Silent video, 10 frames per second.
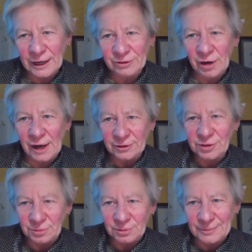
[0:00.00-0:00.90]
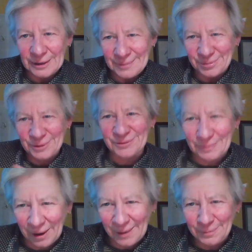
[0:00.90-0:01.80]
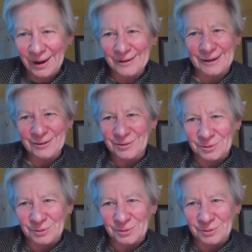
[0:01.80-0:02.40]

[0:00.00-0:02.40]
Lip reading: we are trying to improve the pipeline.